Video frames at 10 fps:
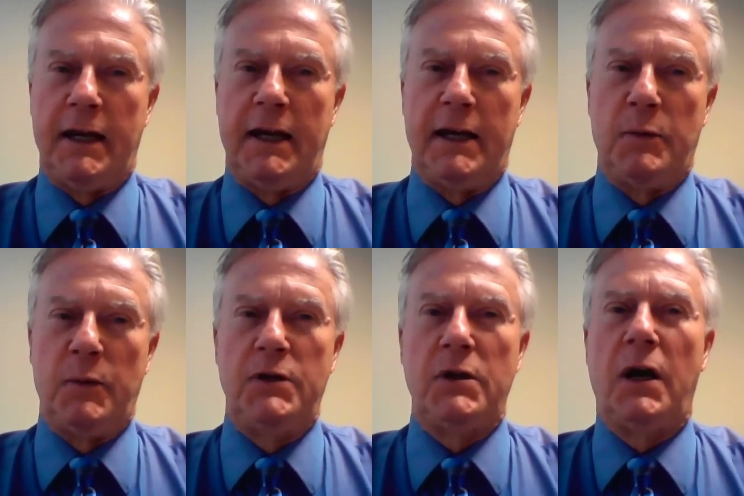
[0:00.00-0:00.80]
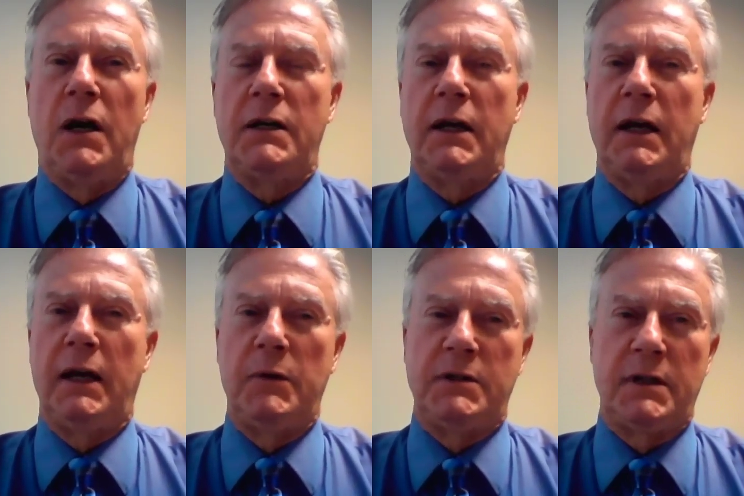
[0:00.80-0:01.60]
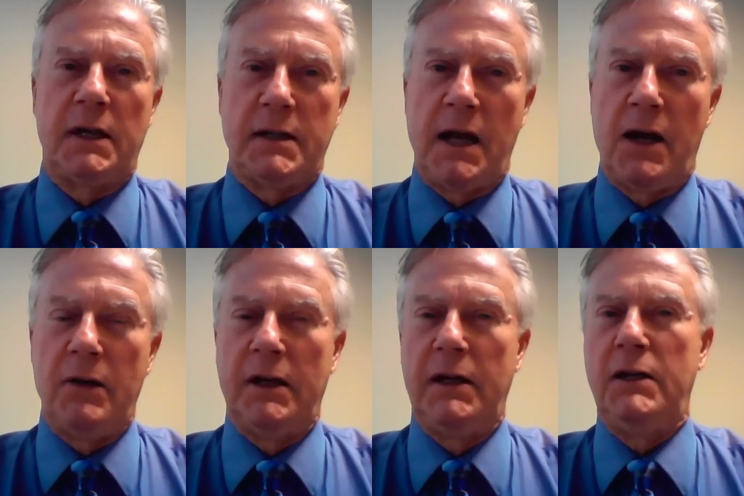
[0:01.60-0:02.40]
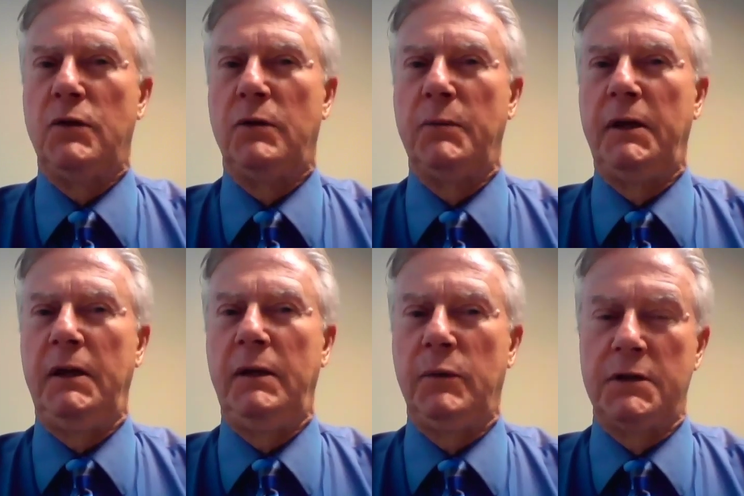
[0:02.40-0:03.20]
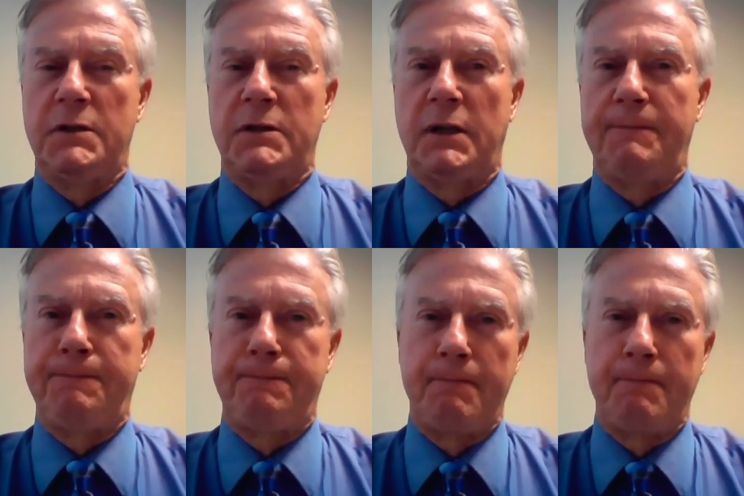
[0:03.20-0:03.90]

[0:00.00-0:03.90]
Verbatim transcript: And we talked, and we sat down, and he told me he was uh,